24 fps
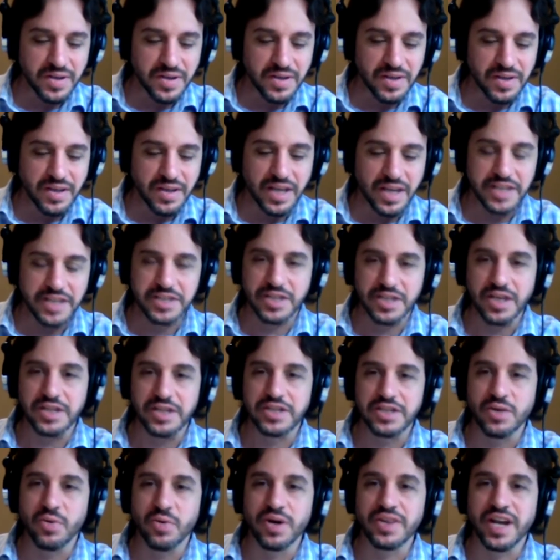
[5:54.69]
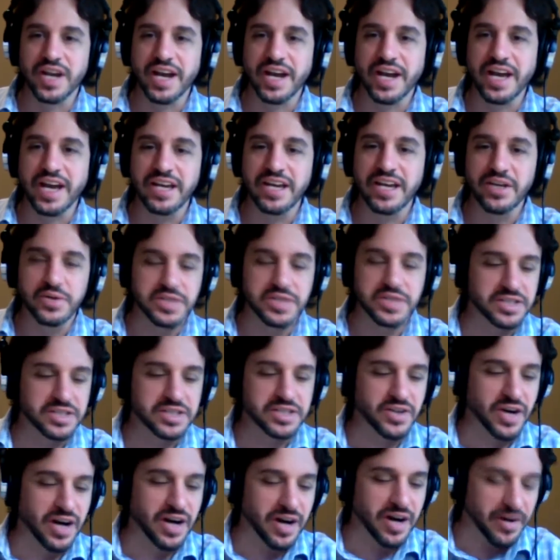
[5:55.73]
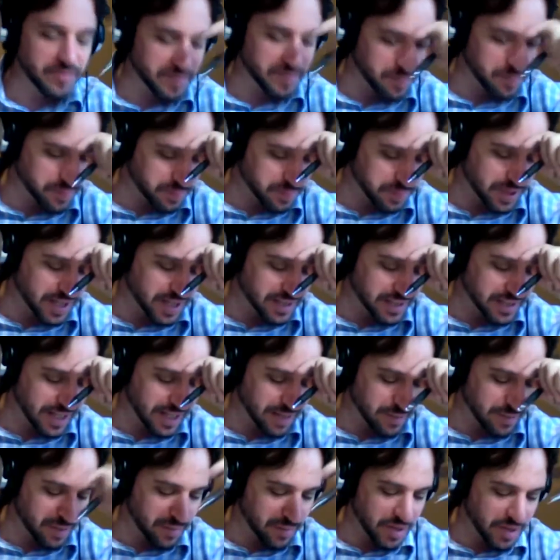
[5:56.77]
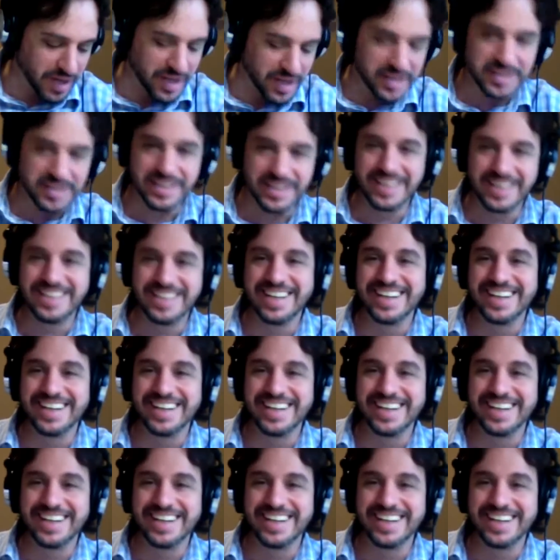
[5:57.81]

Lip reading: It's the word that I hate using, so I've blocked it out of my mind.